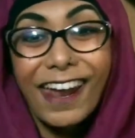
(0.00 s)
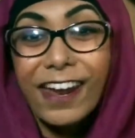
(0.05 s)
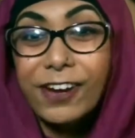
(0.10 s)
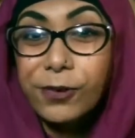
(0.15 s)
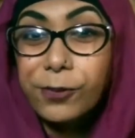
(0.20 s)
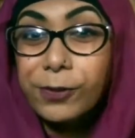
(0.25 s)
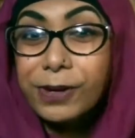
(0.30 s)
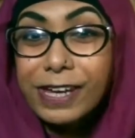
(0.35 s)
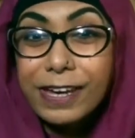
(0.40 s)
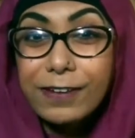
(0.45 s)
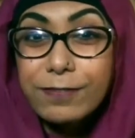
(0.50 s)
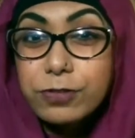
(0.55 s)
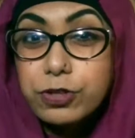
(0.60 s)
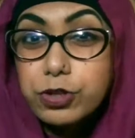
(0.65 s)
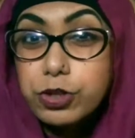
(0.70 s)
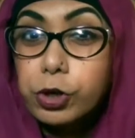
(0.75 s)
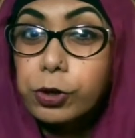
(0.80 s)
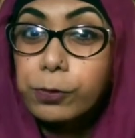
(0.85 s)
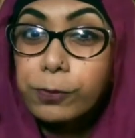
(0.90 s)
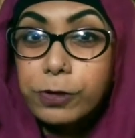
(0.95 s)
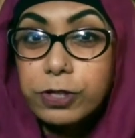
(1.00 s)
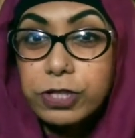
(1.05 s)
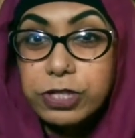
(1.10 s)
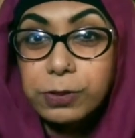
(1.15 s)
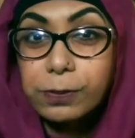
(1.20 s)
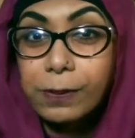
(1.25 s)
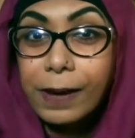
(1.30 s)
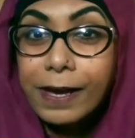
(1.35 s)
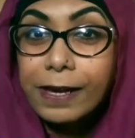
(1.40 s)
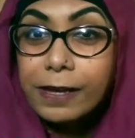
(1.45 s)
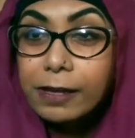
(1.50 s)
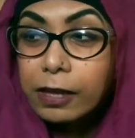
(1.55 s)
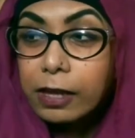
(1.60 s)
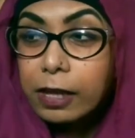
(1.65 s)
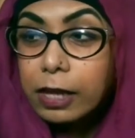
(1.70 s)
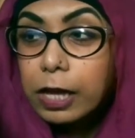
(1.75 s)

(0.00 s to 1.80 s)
I don't want to give too much away,